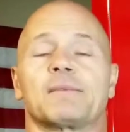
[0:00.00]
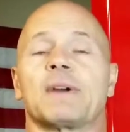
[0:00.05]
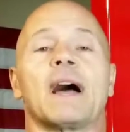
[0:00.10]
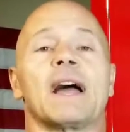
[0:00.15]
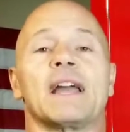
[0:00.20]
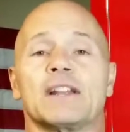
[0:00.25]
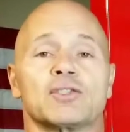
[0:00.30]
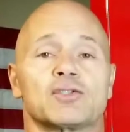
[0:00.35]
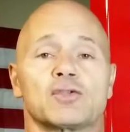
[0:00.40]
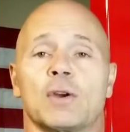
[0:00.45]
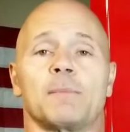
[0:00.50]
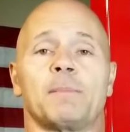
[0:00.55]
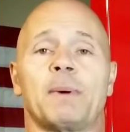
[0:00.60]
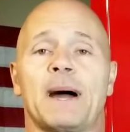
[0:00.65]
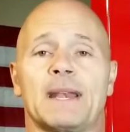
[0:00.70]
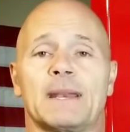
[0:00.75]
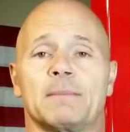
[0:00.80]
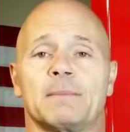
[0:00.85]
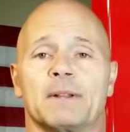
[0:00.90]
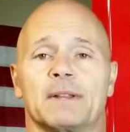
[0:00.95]
I enjoy
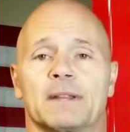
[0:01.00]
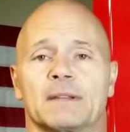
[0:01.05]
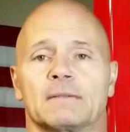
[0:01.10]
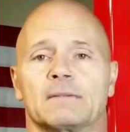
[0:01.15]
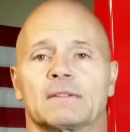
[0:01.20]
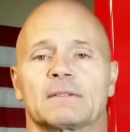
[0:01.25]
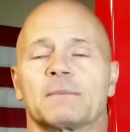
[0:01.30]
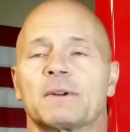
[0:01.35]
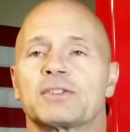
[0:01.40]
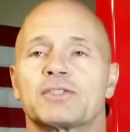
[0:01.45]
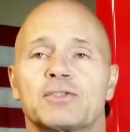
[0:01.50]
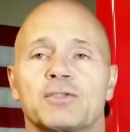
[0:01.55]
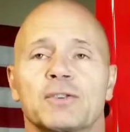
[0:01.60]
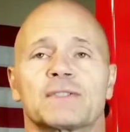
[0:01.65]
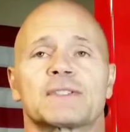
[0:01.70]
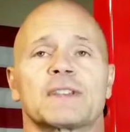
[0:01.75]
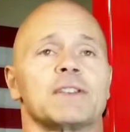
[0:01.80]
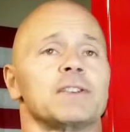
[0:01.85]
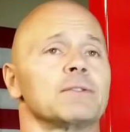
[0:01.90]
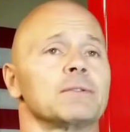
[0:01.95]
bodybuilding, as much as you
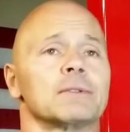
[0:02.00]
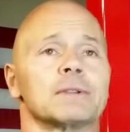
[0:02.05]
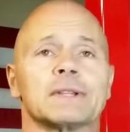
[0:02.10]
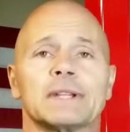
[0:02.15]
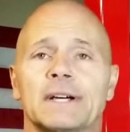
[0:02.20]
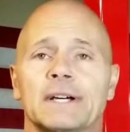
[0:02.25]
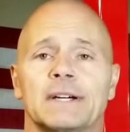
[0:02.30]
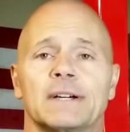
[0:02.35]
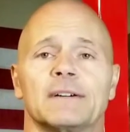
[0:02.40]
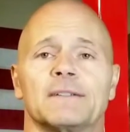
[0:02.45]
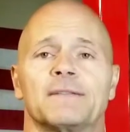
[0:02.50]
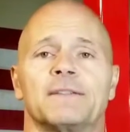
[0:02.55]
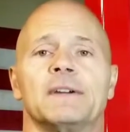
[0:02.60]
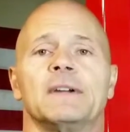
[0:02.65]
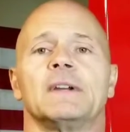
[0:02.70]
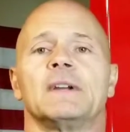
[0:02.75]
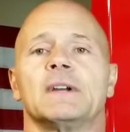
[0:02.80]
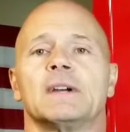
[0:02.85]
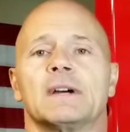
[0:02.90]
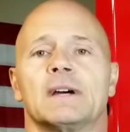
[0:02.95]
can say you
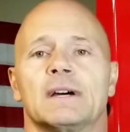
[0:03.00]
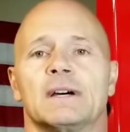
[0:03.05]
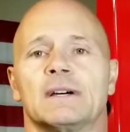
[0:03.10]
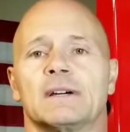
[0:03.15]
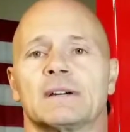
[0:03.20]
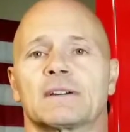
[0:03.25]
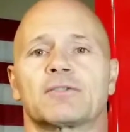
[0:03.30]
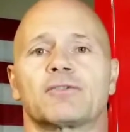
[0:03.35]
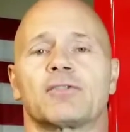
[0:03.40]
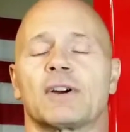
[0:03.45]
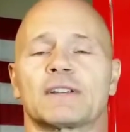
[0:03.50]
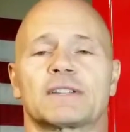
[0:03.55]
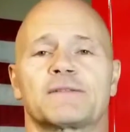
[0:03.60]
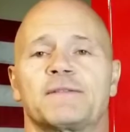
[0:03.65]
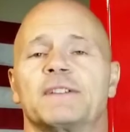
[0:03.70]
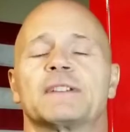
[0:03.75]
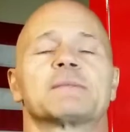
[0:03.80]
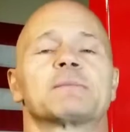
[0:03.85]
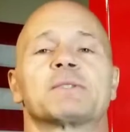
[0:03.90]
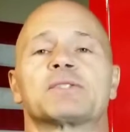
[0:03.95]
love
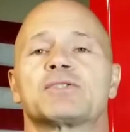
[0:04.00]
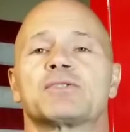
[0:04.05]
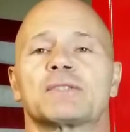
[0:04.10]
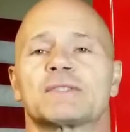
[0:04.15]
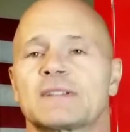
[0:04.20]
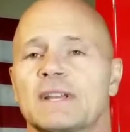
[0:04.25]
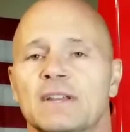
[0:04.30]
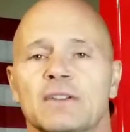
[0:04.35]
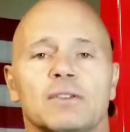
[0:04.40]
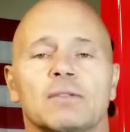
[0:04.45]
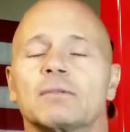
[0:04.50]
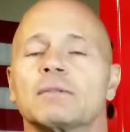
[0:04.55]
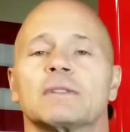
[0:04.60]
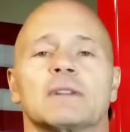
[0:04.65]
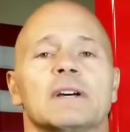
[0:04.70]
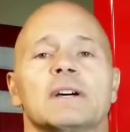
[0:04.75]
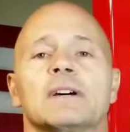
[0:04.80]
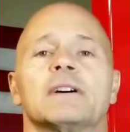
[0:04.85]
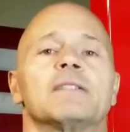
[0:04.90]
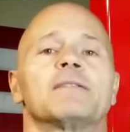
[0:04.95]
CrossFit, as much as you can say you
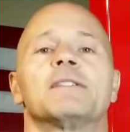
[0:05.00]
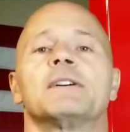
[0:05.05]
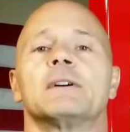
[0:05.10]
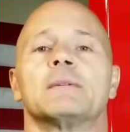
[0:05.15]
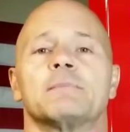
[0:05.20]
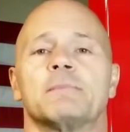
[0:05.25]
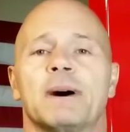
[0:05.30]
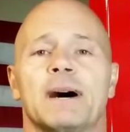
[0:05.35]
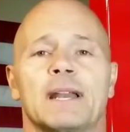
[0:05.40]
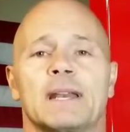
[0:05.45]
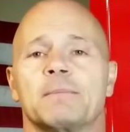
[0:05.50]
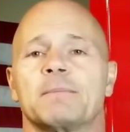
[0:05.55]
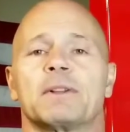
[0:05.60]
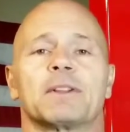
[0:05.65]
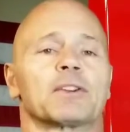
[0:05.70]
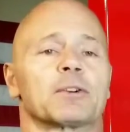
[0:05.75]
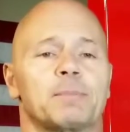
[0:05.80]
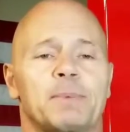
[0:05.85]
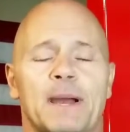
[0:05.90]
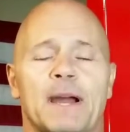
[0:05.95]
love
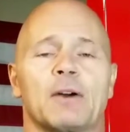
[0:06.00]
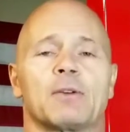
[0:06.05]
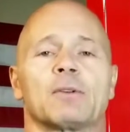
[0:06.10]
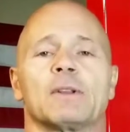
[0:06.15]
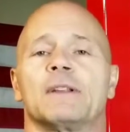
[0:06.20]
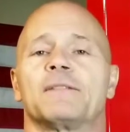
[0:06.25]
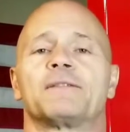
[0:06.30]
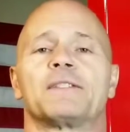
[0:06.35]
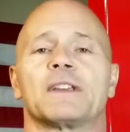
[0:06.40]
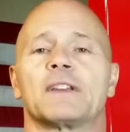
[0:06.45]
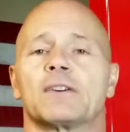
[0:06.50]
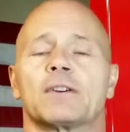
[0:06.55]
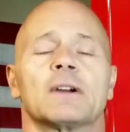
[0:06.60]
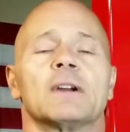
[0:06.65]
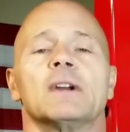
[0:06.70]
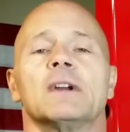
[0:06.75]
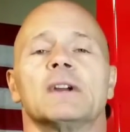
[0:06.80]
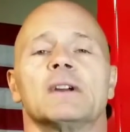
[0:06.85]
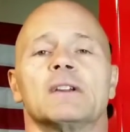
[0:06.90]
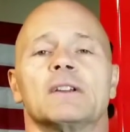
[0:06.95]
bodybuilding or powerlifting
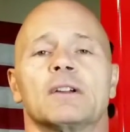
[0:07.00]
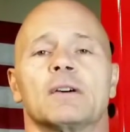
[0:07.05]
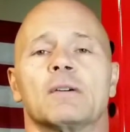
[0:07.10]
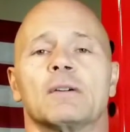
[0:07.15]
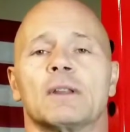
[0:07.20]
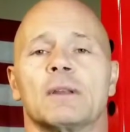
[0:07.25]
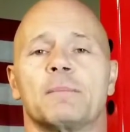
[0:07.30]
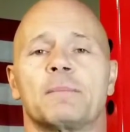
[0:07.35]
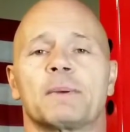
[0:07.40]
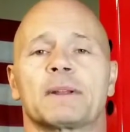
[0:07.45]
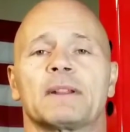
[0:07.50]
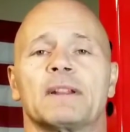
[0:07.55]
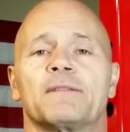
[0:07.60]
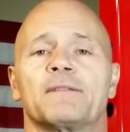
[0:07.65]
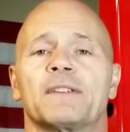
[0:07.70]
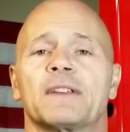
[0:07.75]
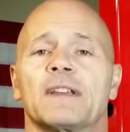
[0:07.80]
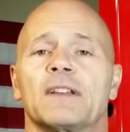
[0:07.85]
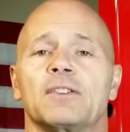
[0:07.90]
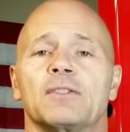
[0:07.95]
or, you know, Olympic
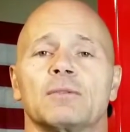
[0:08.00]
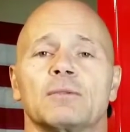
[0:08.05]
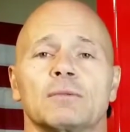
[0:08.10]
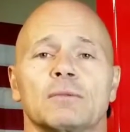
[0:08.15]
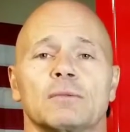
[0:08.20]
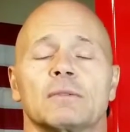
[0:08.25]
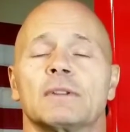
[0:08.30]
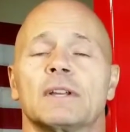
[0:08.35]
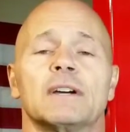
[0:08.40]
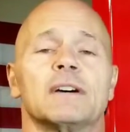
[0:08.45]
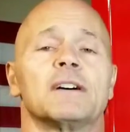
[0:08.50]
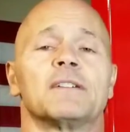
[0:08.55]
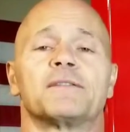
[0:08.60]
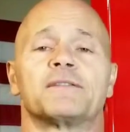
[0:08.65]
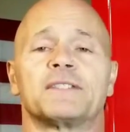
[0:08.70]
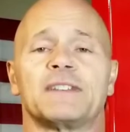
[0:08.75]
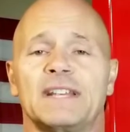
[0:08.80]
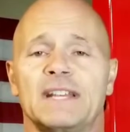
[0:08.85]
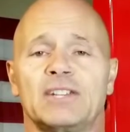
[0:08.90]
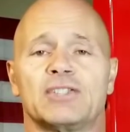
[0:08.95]
lifting, and you
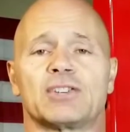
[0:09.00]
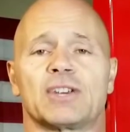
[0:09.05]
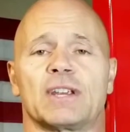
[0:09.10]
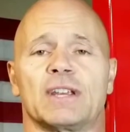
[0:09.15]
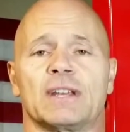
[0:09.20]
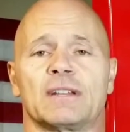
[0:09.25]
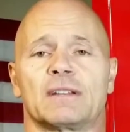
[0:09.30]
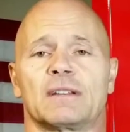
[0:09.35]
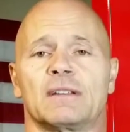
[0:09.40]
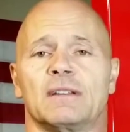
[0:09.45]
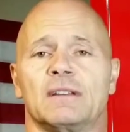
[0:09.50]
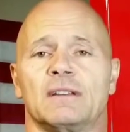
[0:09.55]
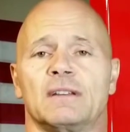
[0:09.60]
love teaching it,